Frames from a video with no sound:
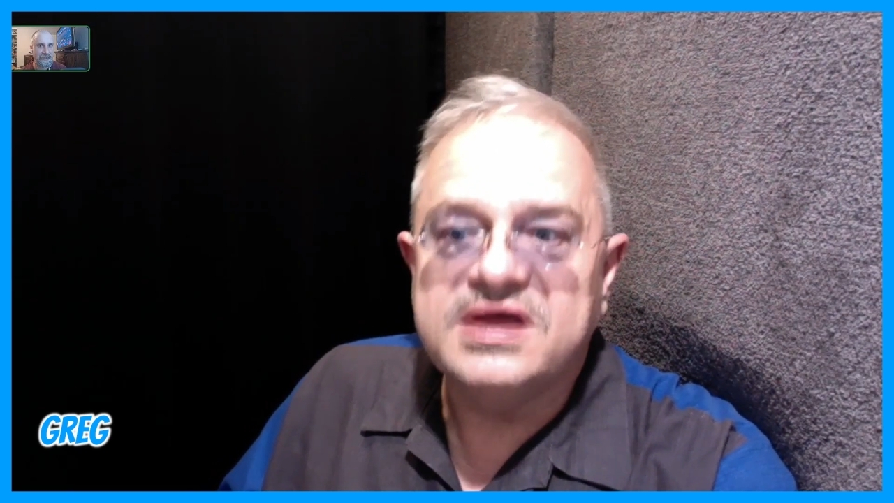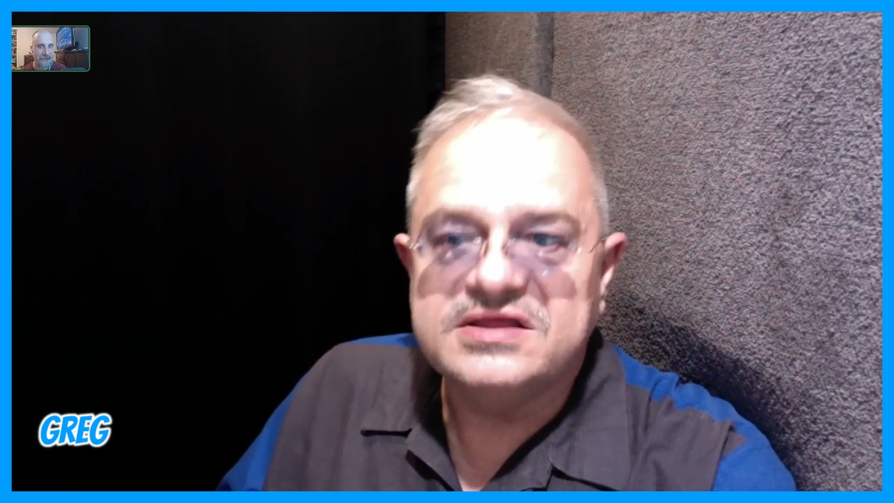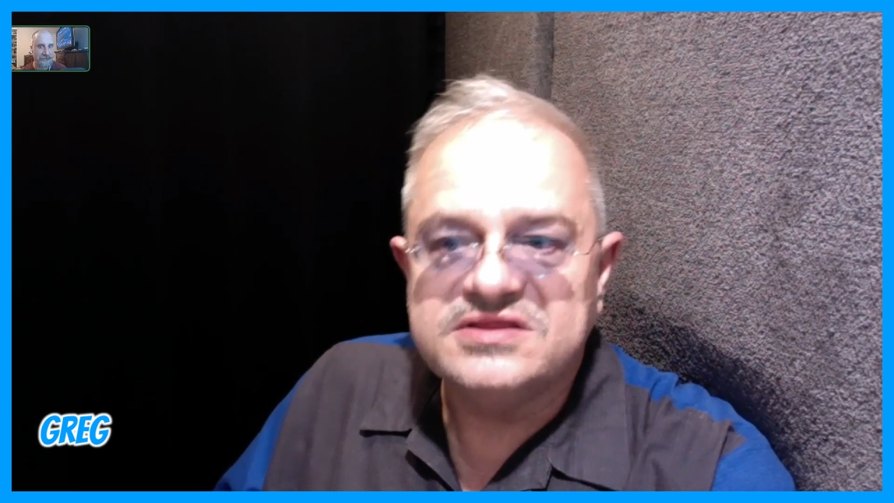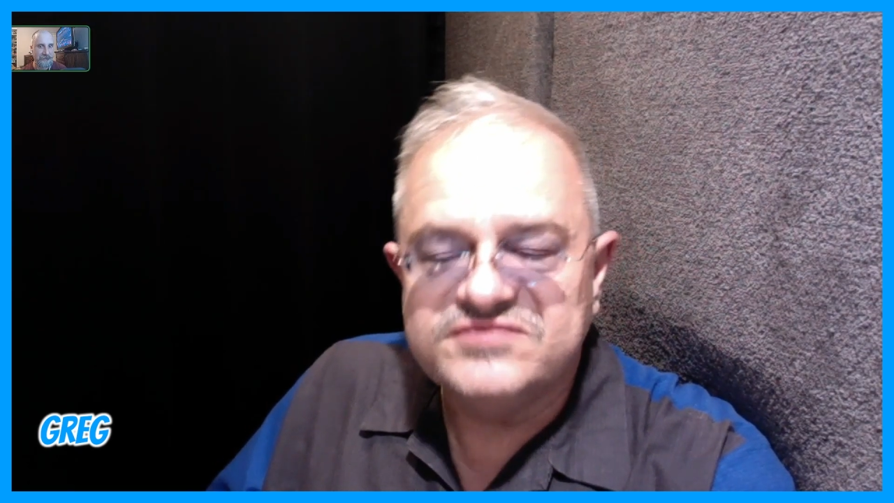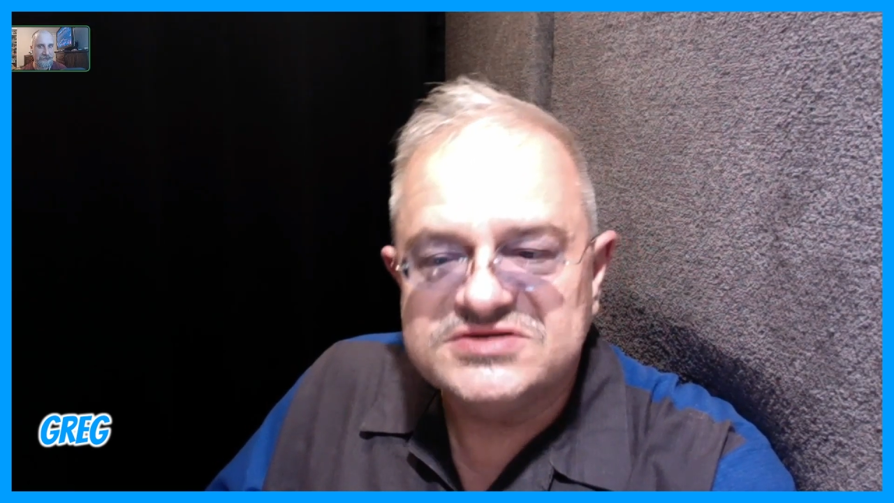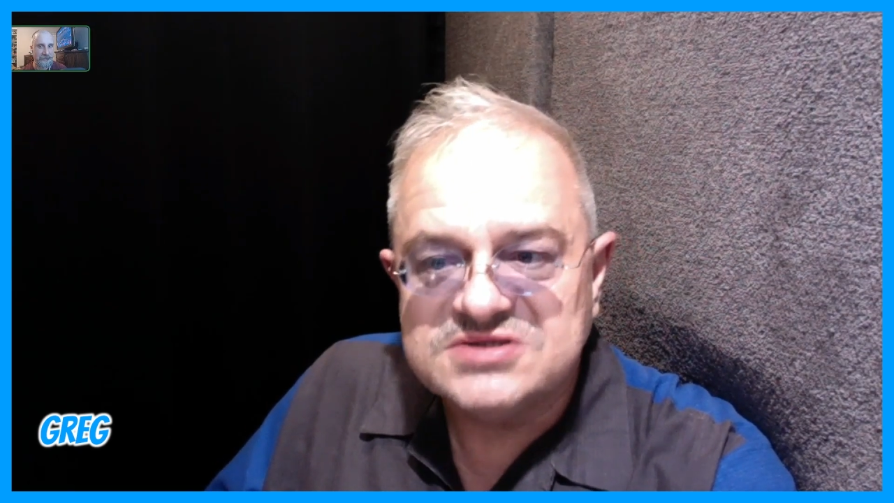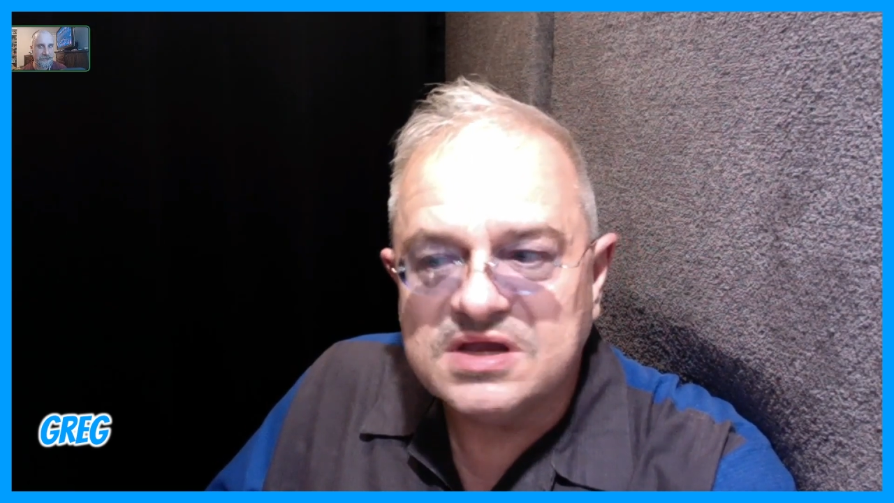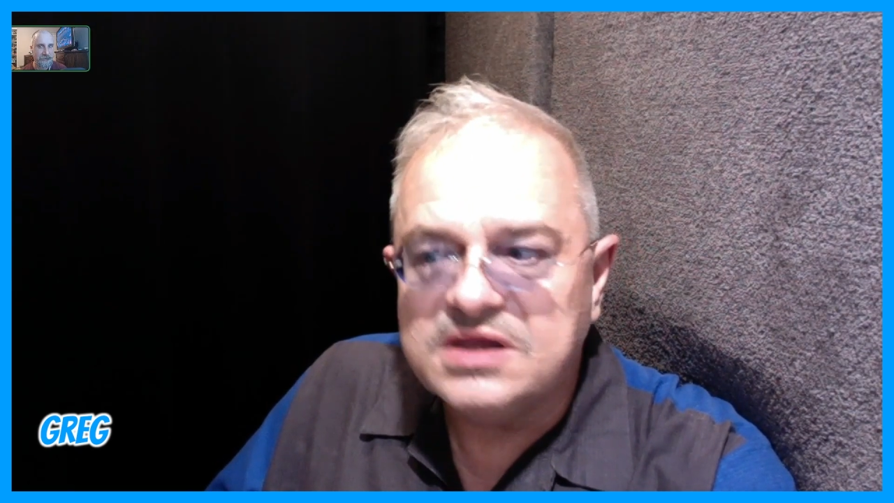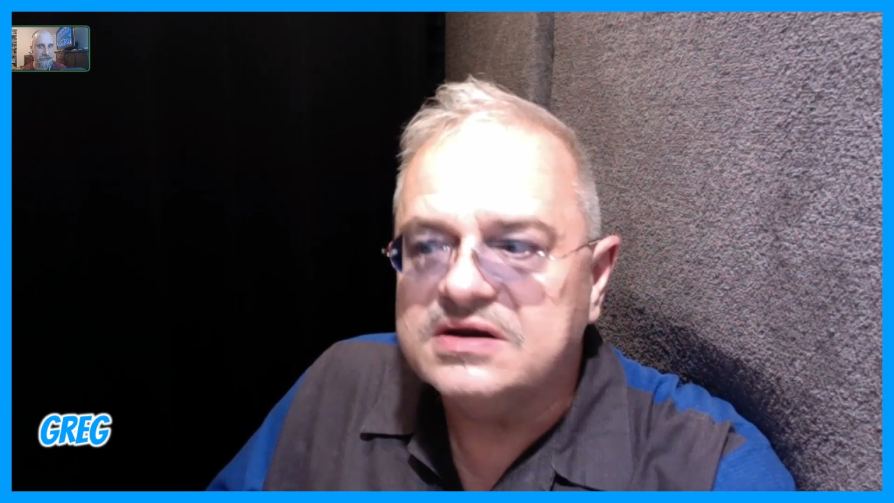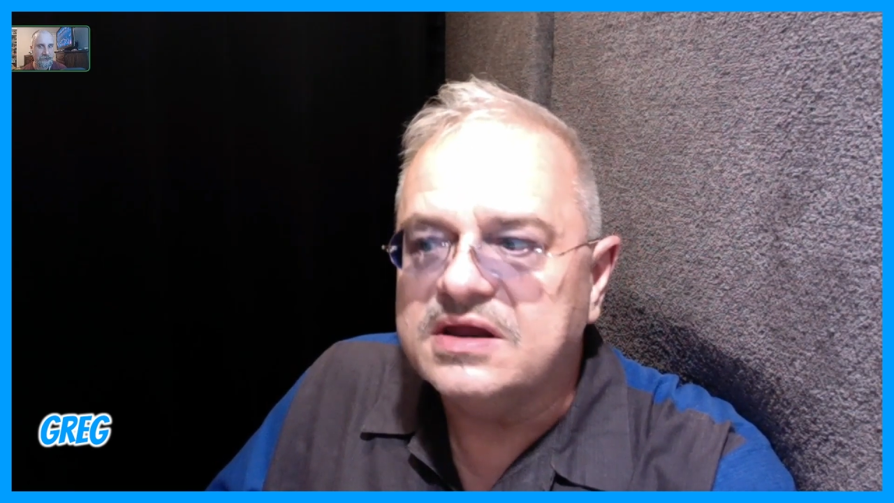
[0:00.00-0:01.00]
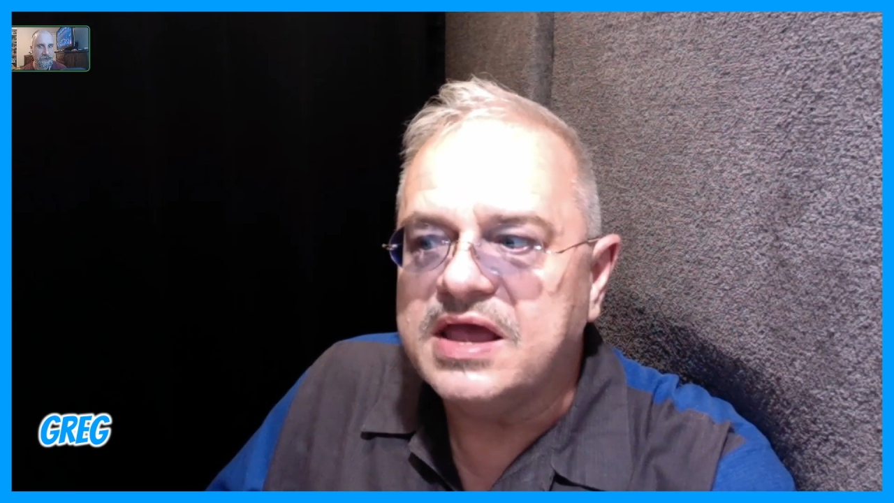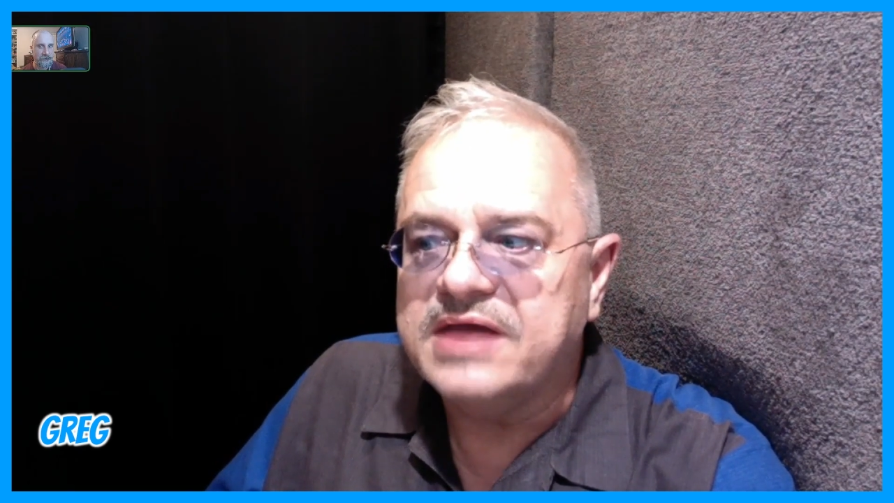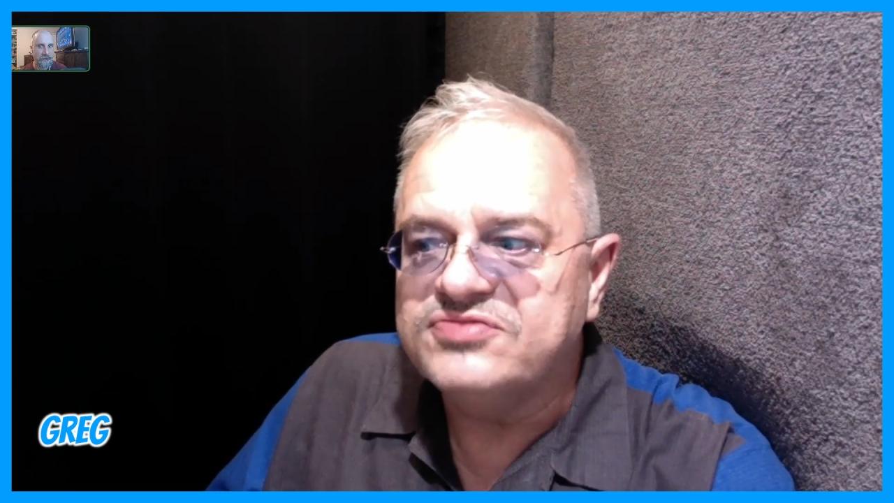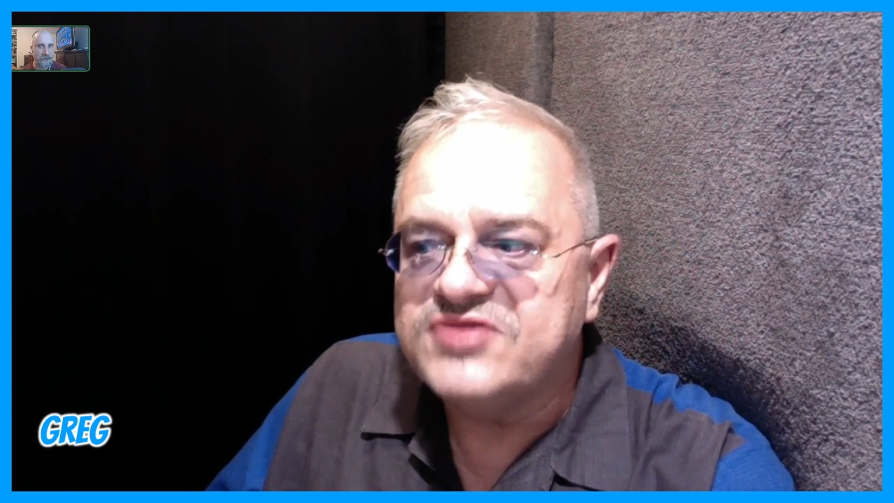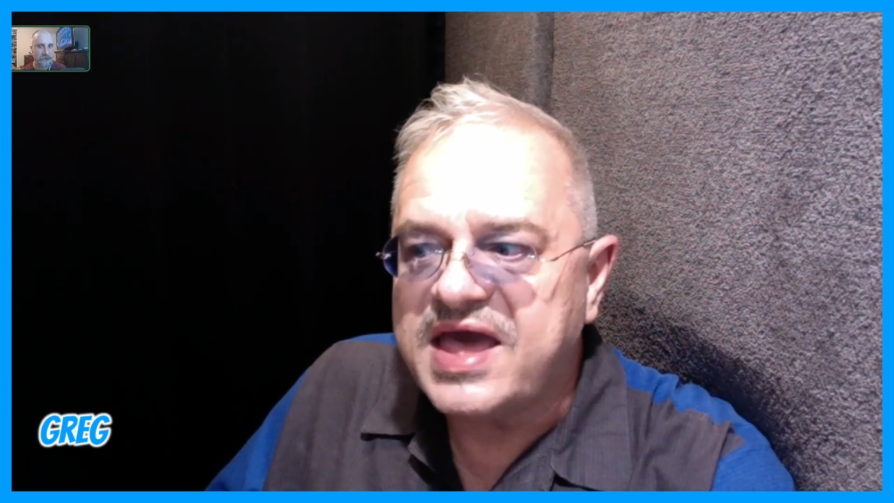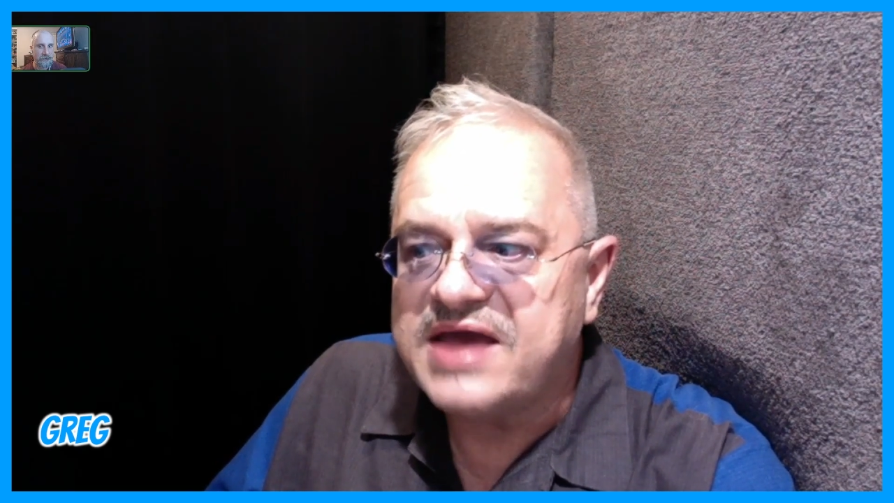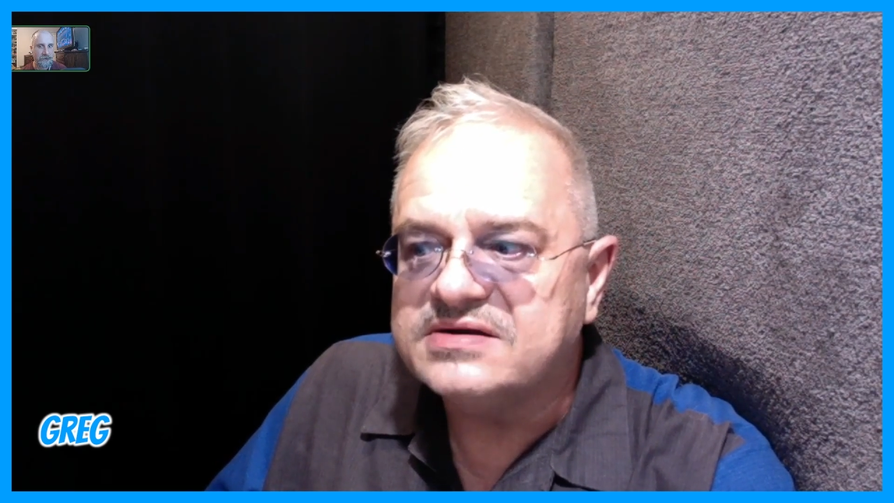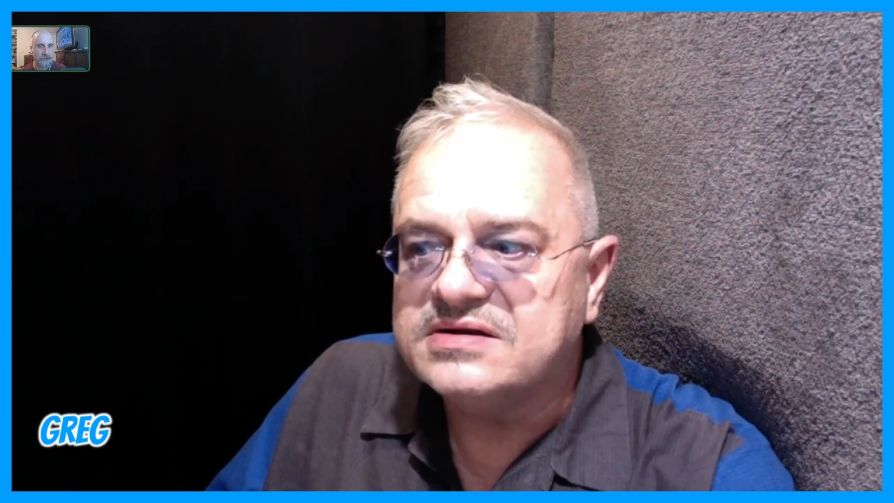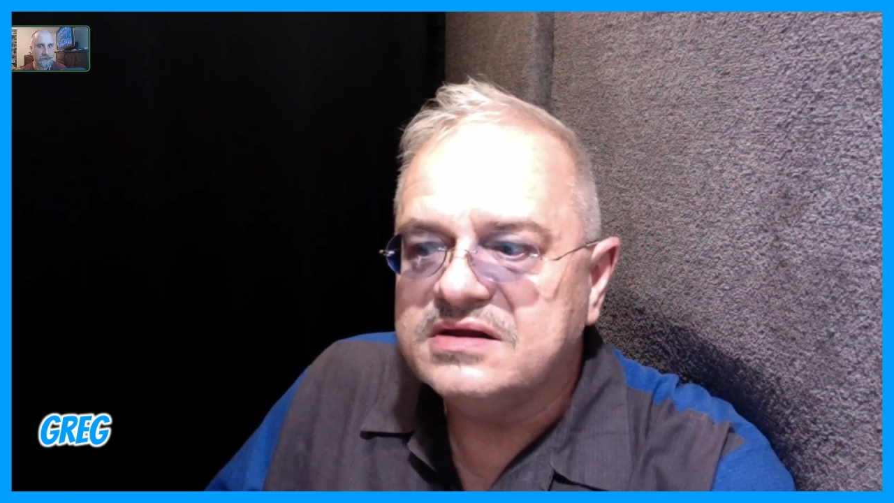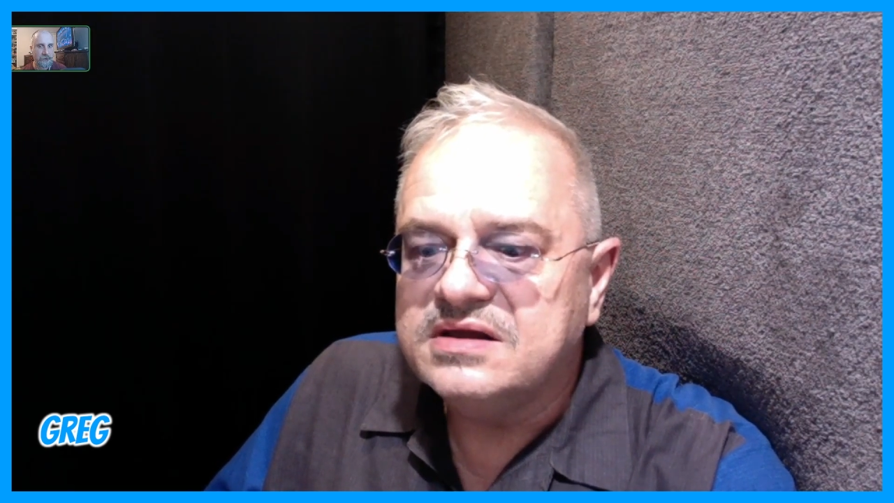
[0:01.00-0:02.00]
for the death of his son,
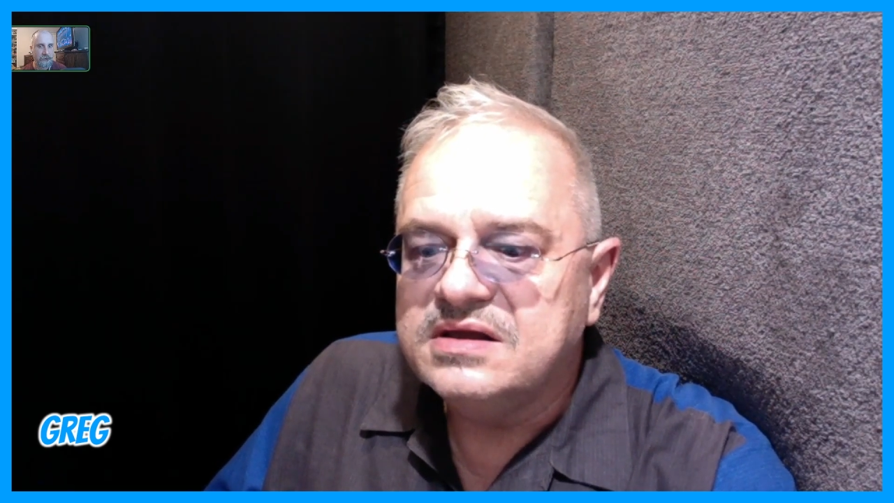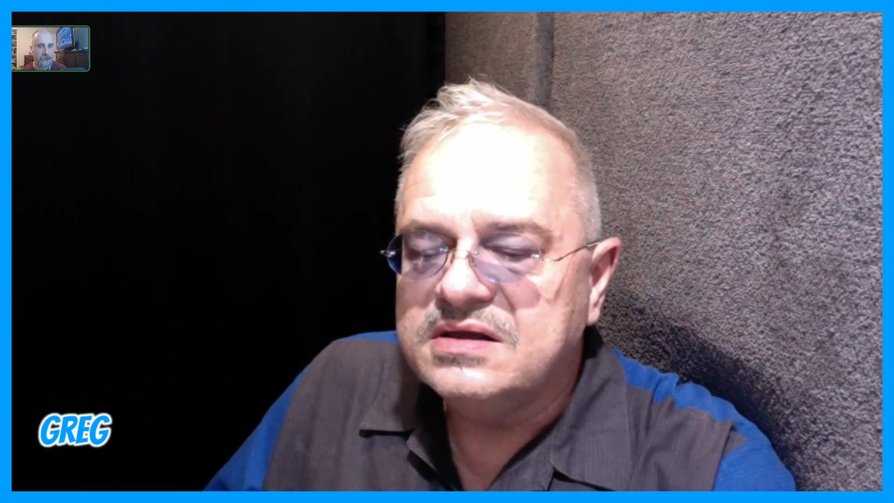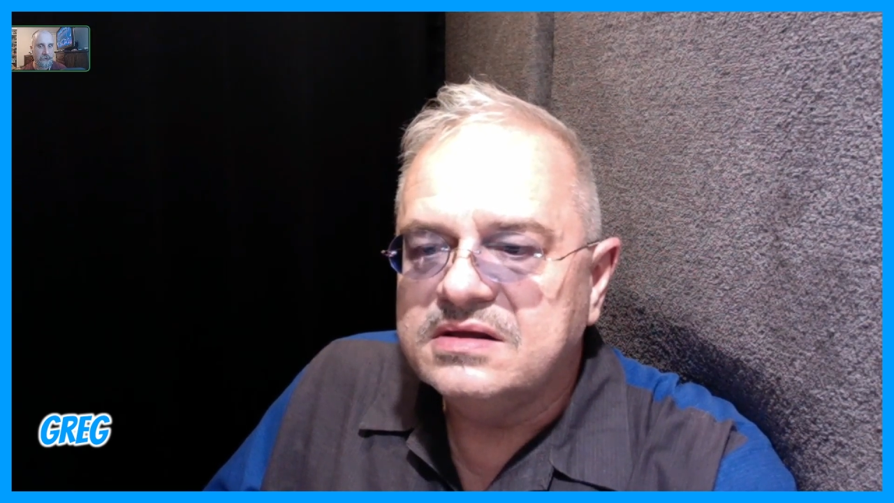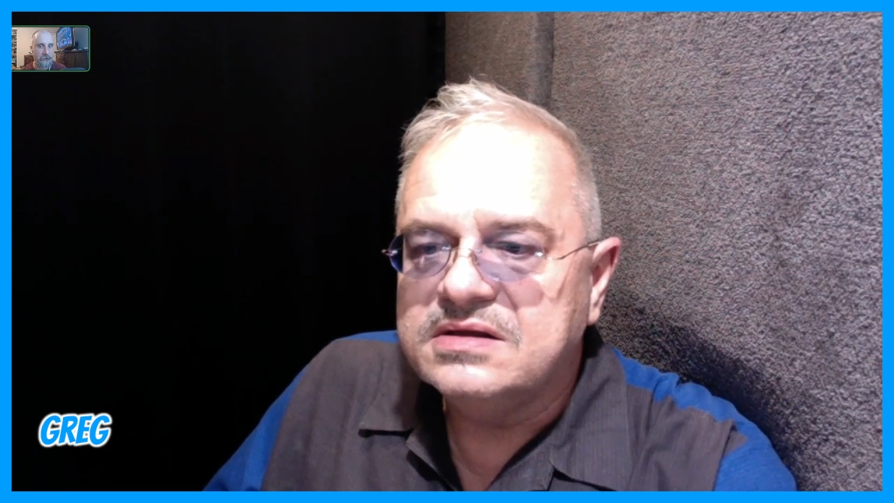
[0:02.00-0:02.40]
and that